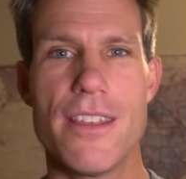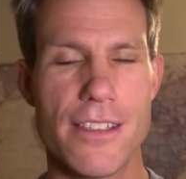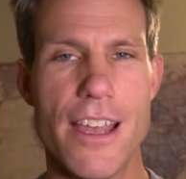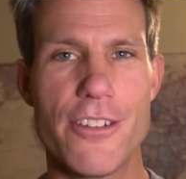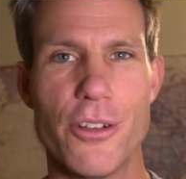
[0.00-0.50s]
the
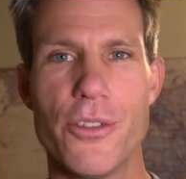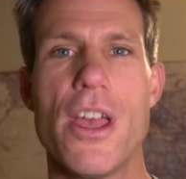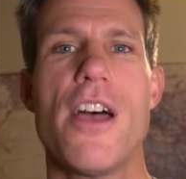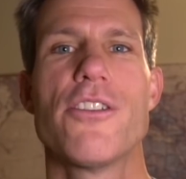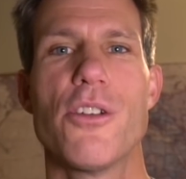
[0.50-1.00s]
essentials
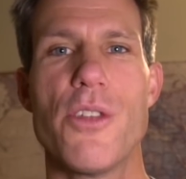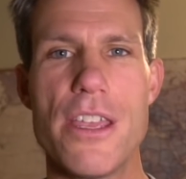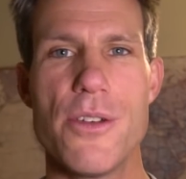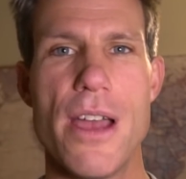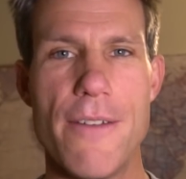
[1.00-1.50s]
so
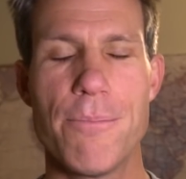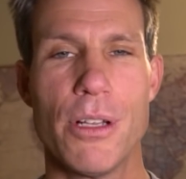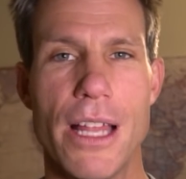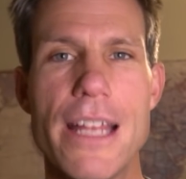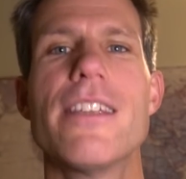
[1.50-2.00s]
that you have
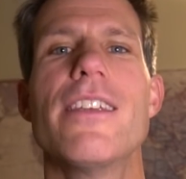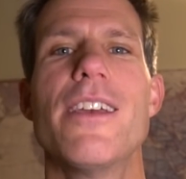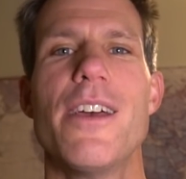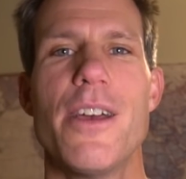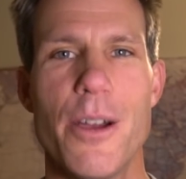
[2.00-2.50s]

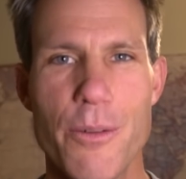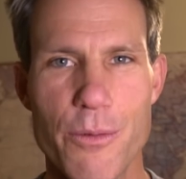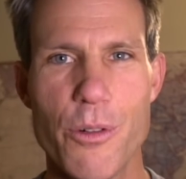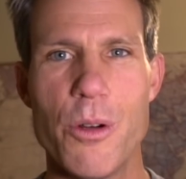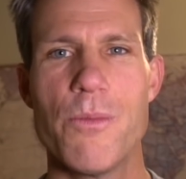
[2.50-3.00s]
plenty
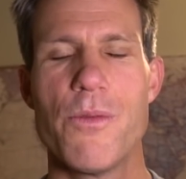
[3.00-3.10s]
of room